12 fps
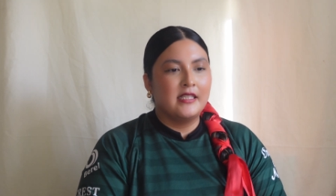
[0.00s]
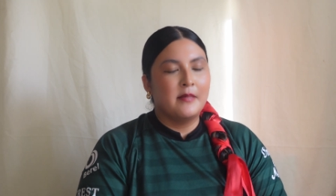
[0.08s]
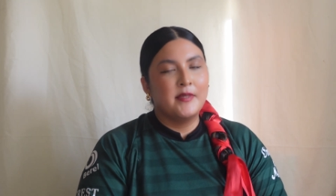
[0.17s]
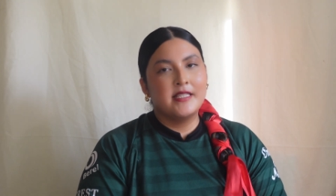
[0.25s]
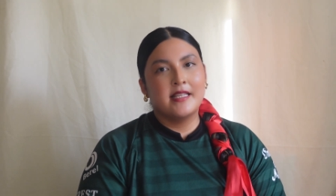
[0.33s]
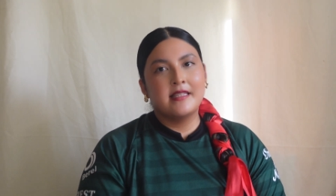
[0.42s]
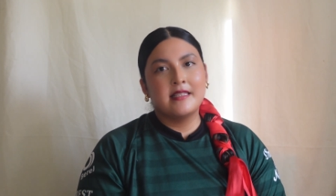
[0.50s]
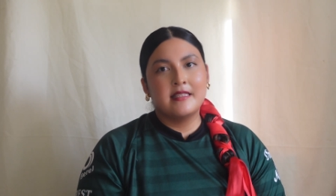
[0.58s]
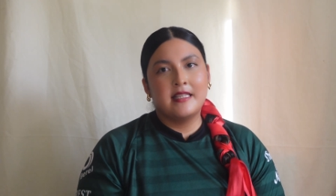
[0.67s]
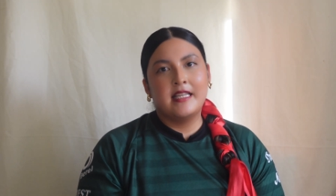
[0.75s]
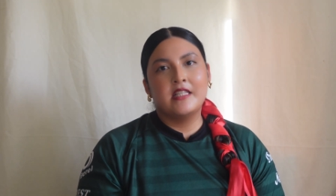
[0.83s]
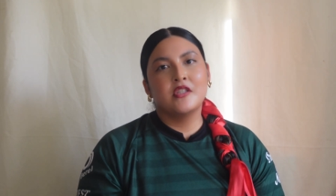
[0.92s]
Let me set the
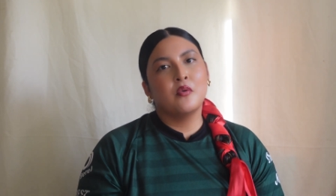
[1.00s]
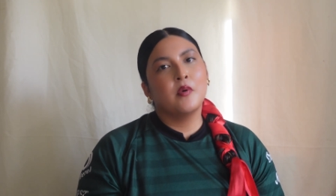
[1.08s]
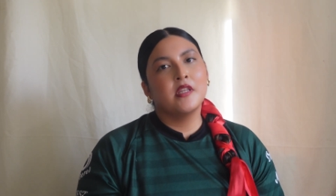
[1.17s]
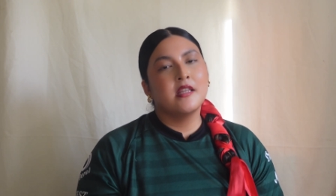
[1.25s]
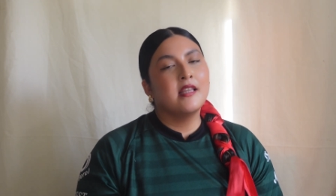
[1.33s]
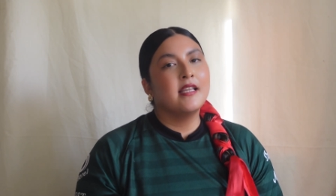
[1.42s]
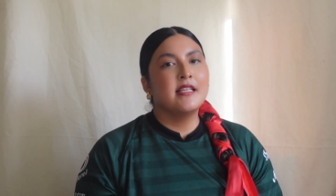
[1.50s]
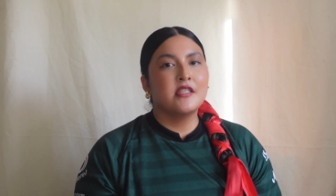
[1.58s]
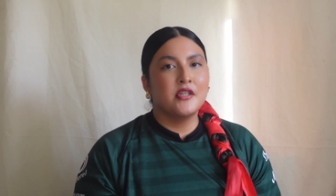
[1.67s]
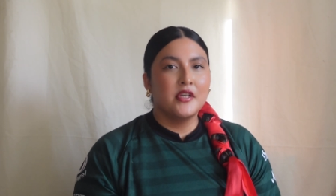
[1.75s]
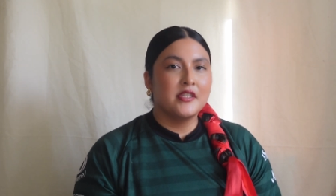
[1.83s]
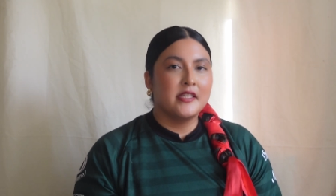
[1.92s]
scene. So we're in the
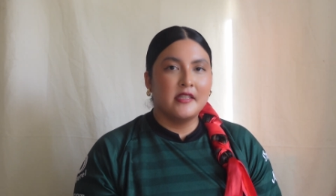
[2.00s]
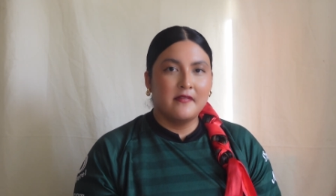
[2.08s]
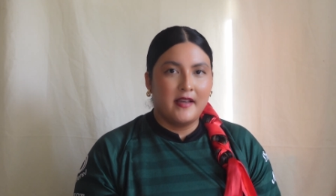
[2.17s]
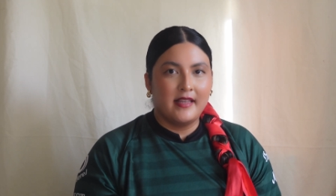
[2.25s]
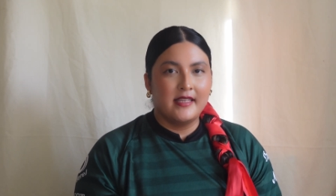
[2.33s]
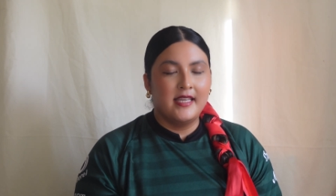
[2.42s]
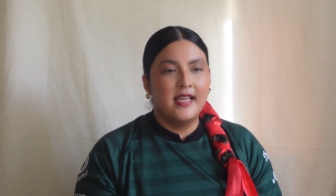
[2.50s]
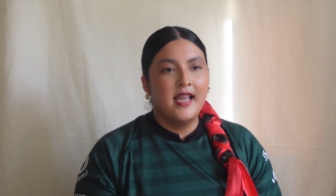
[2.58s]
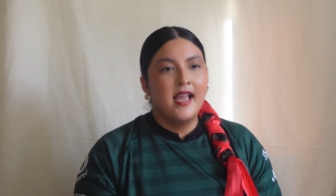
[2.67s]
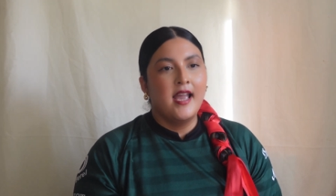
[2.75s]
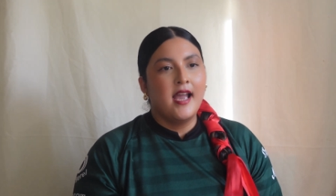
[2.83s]
Eastern Coachella Valley.